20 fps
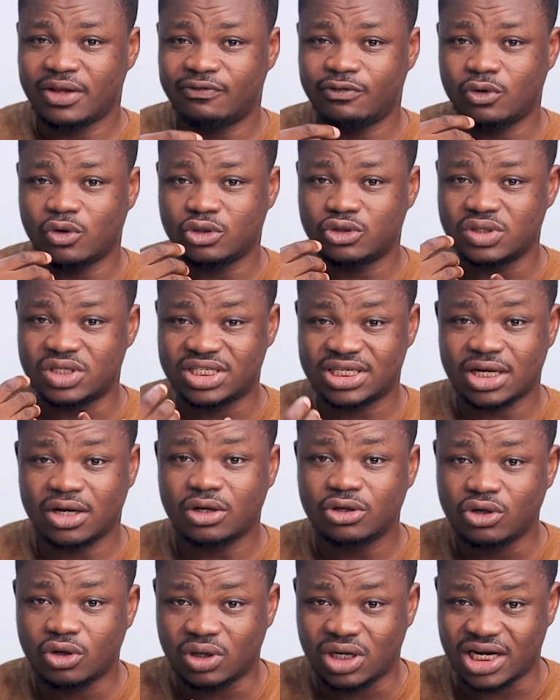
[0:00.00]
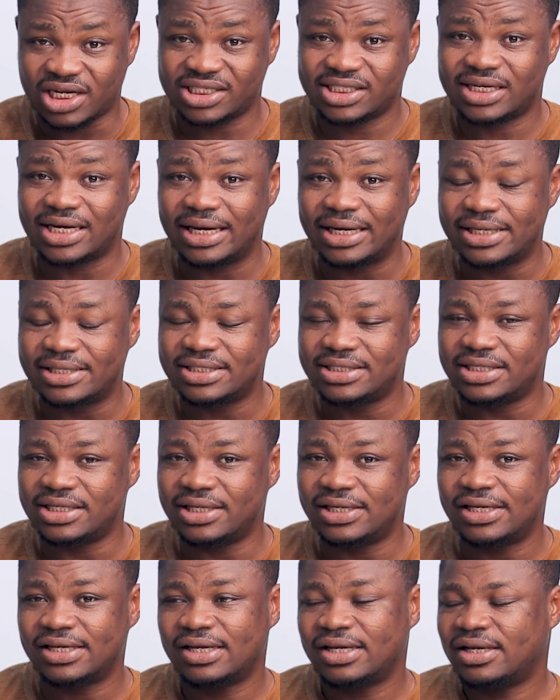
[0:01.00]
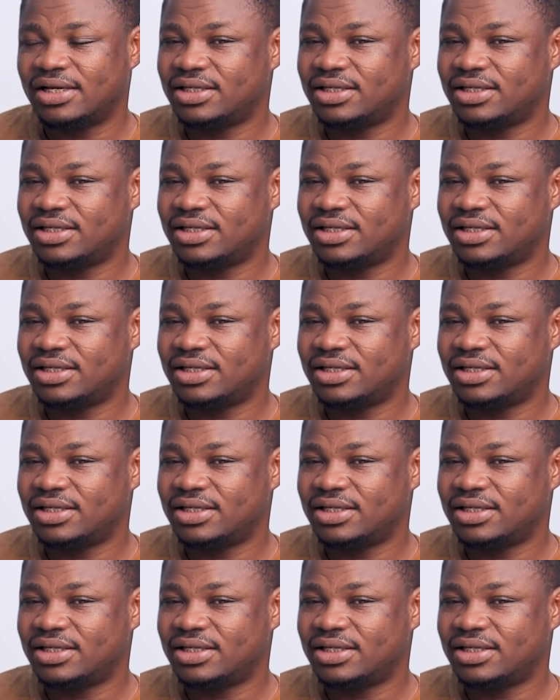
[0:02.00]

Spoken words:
if you want to tell your nationality,